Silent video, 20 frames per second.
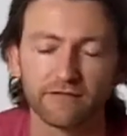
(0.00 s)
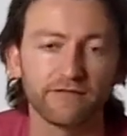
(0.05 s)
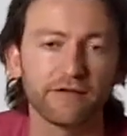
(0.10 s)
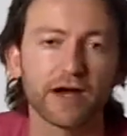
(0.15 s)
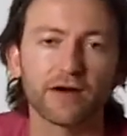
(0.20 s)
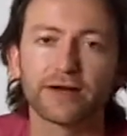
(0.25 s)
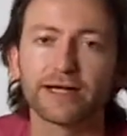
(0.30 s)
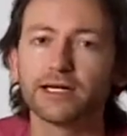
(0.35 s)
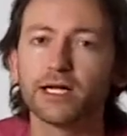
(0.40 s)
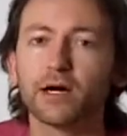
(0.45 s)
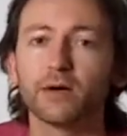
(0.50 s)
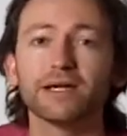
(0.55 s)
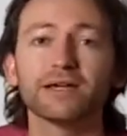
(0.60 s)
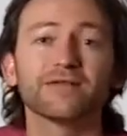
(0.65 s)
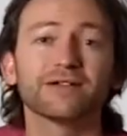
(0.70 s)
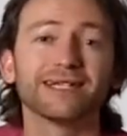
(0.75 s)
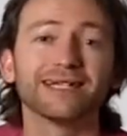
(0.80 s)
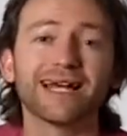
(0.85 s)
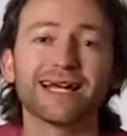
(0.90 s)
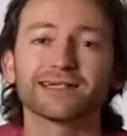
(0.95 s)
Very low,
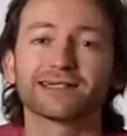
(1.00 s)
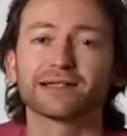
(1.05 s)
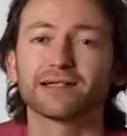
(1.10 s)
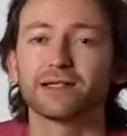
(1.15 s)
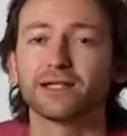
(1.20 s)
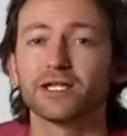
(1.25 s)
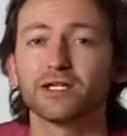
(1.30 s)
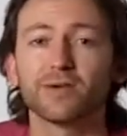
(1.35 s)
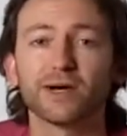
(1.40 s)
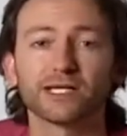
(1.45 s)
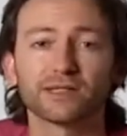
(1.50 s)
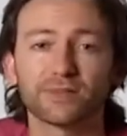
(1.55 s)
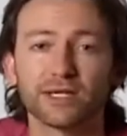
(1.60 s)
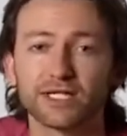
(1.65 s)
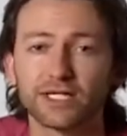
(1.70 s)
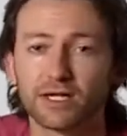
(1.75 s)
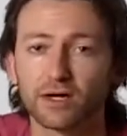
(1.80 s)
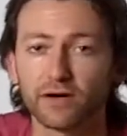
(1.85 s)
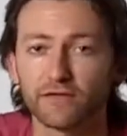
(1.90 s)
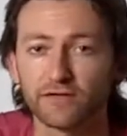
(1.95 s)
even less than the
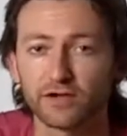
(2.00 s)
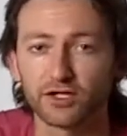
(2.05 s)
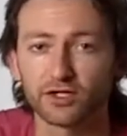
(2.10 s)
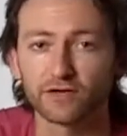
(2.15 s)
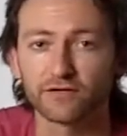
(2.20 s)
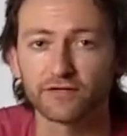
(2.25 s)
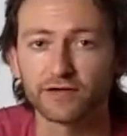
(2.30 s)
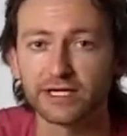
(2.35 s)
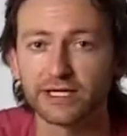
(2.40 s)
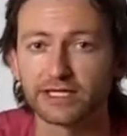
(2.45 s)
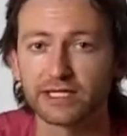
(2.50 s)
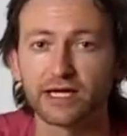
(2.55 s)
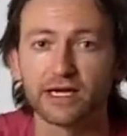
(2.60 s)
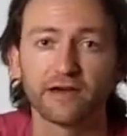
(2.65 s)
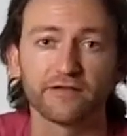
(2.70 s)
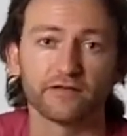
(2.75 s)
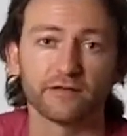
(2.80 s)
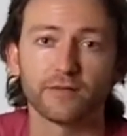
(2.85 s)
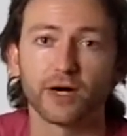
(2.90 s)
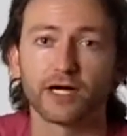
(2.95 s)
USPTO official fees
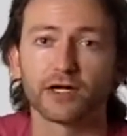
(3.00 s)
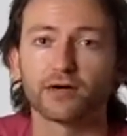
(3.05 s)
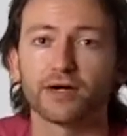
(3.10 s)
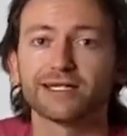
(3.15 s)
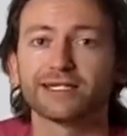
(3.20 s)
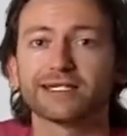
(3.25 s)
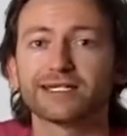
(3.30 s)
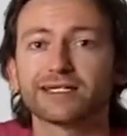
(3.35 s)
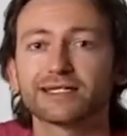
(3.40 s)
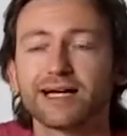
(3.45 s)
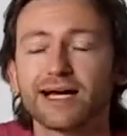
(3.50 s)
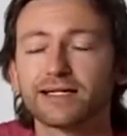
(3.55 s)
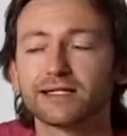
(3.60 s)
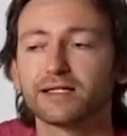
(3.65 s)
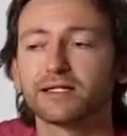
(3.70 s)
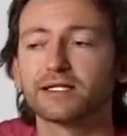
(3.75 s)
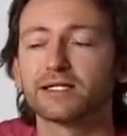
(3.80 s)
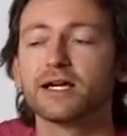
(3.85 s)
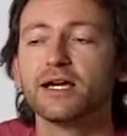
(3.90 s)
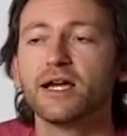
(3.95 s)
for microentity
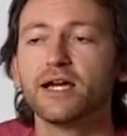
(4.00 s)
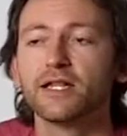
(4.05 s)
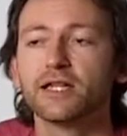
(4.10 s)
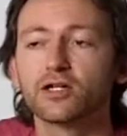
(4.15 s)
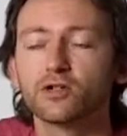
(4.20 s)
status.